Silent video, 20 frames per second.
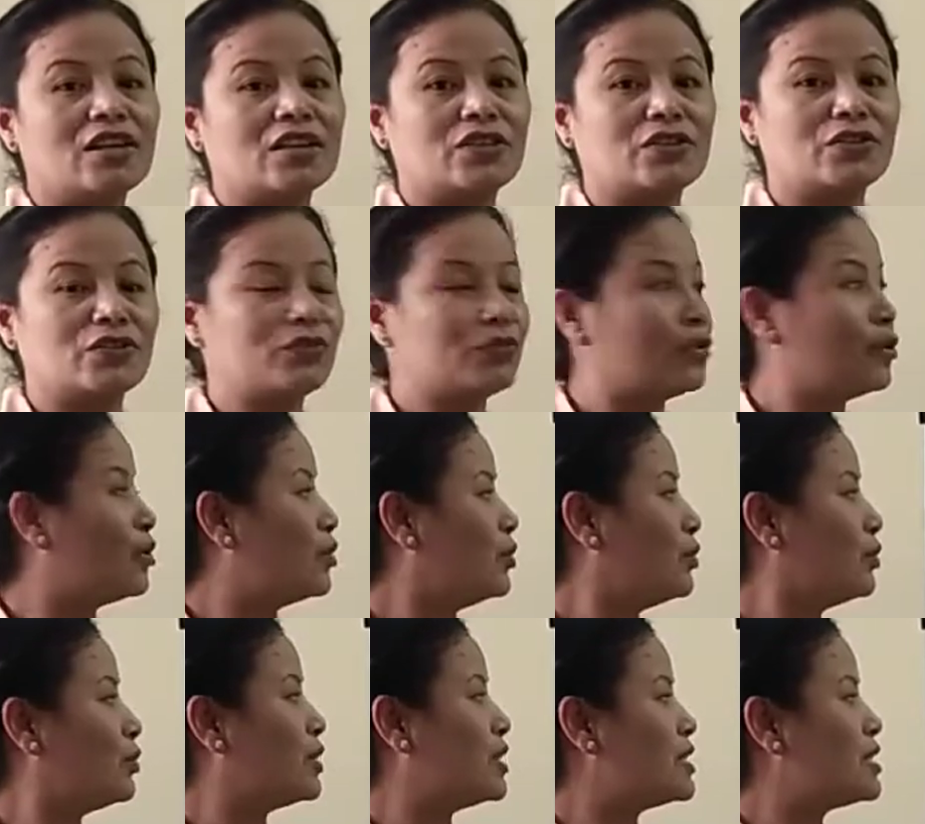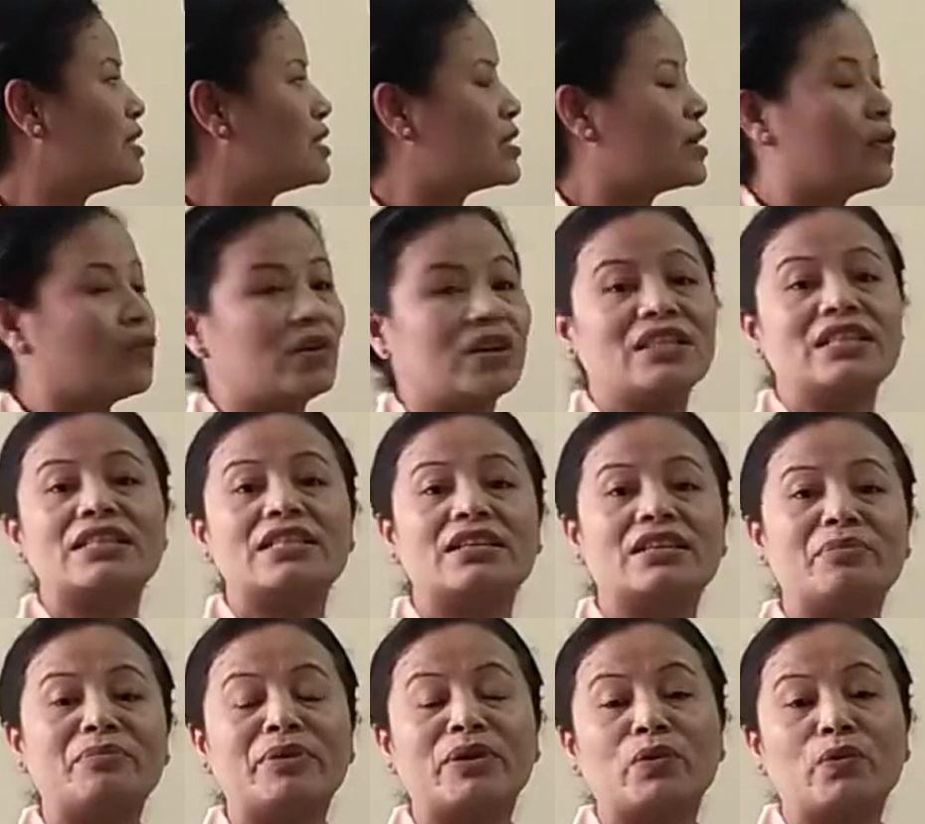So you all know this is a
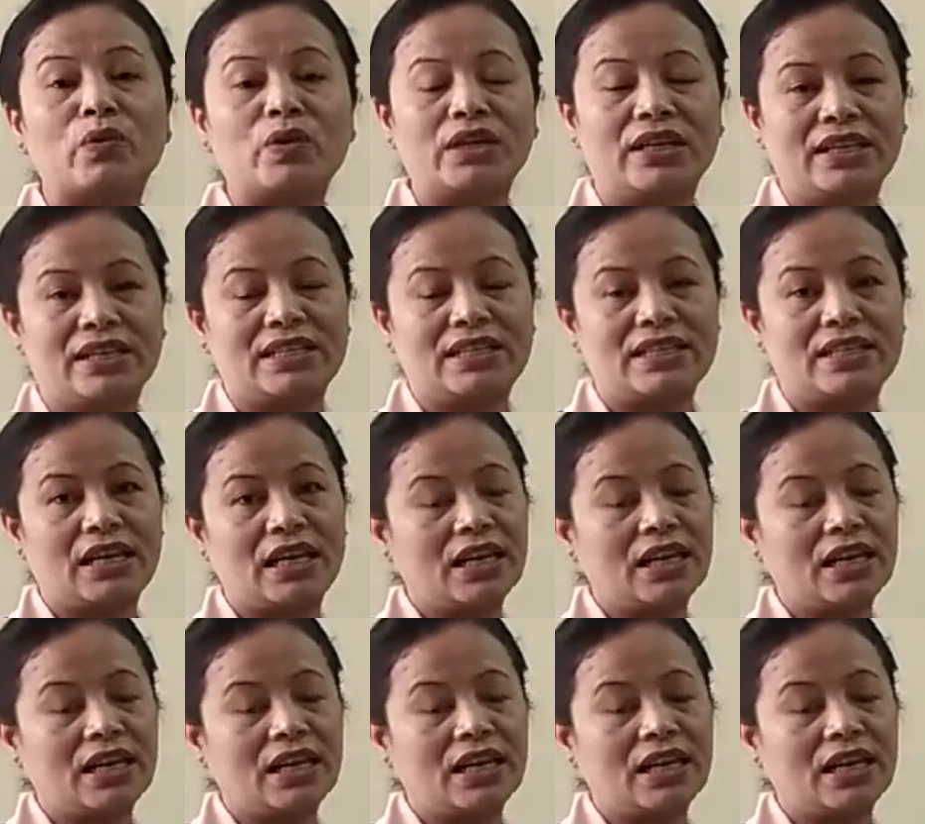one-syllabic word.